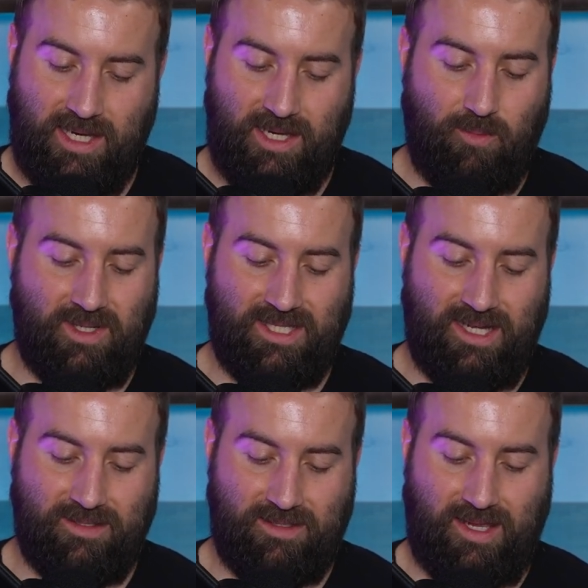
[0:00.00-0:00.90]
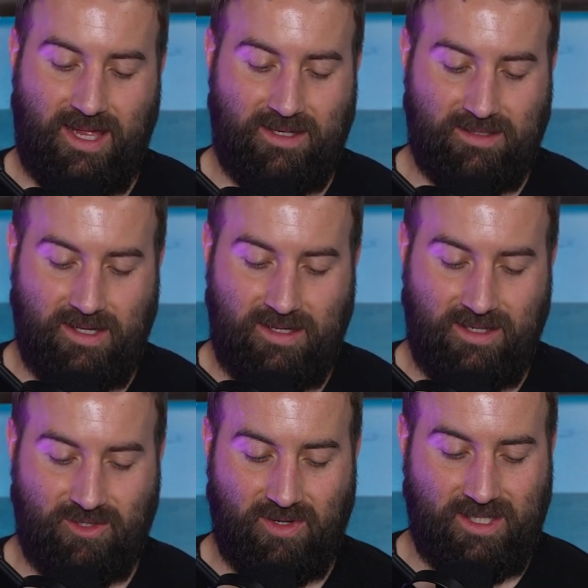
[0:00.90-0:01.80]
and he went down to Canton
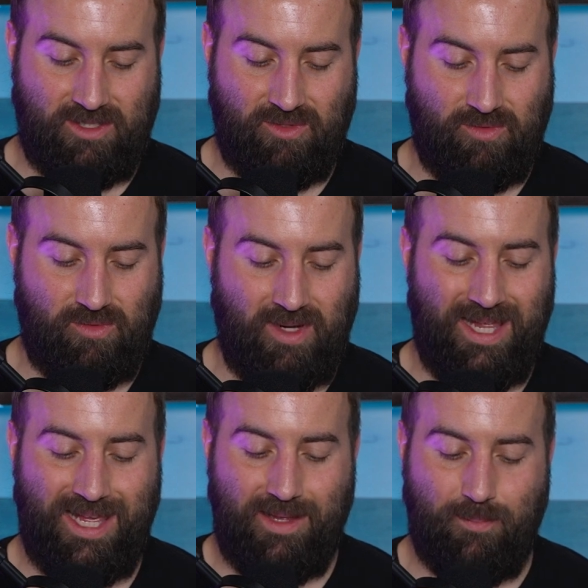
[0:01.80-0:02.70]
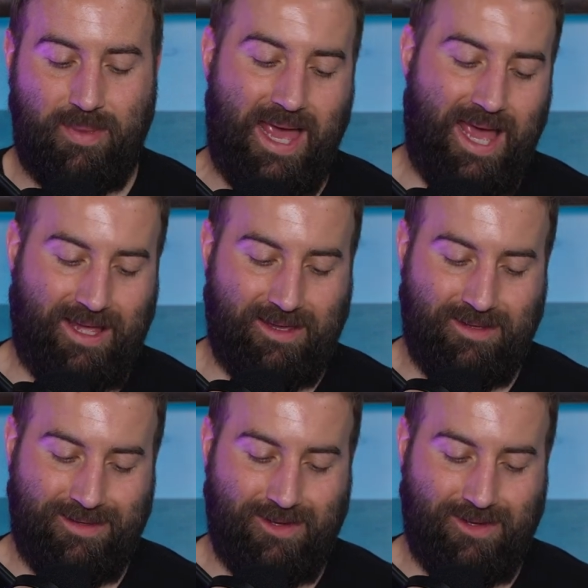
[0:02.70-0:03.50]
and tried to hit back